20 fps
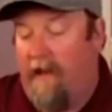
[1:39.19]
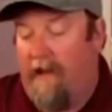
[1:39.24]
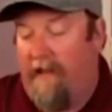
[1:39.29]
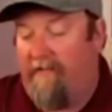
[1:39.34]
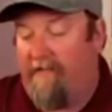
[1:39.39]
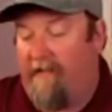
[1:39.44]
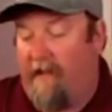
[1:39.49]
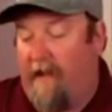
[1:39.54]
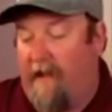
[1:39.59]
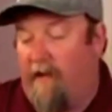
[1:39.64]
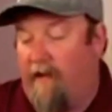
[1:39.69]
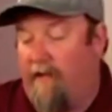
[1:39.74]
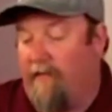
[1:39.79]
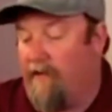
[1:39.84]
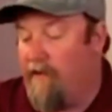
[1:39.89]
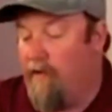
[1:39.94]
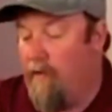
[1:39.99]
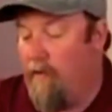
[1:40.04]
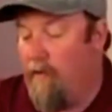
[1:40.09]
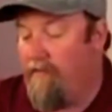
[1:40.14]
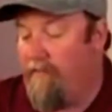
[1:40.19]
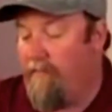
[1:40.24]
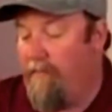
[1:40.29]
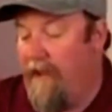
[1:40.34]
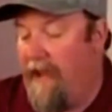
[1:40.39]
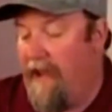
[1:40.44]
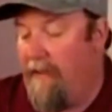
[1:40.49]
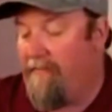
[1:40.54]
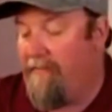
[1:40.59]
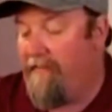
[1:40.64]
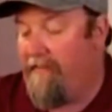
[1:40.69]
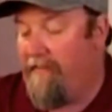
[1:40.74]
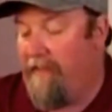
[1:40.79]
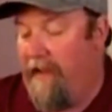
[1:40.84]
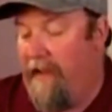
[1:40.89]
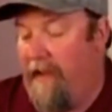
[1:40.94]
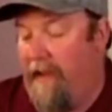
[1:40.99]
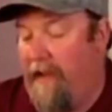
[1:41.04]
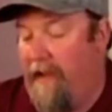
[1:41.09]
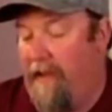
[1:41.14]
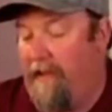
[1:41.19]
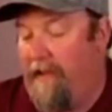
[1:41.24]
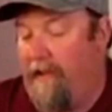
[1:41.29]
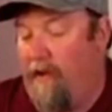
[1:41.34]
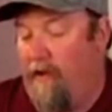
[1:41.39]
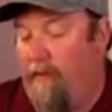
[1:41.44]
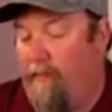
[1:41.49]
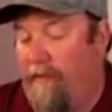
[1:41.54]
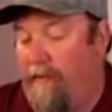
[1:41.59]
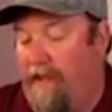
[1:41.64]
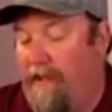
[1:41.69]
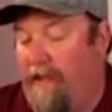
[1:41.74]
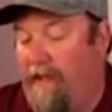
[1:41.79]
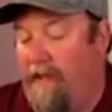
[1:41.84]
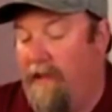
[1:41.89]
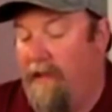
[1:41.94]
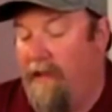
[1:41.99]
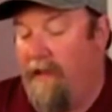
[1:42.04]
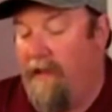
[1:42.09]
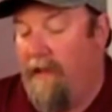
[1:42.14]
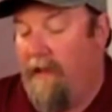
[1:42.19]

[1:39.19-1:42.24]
It's got all the course maps and the OB.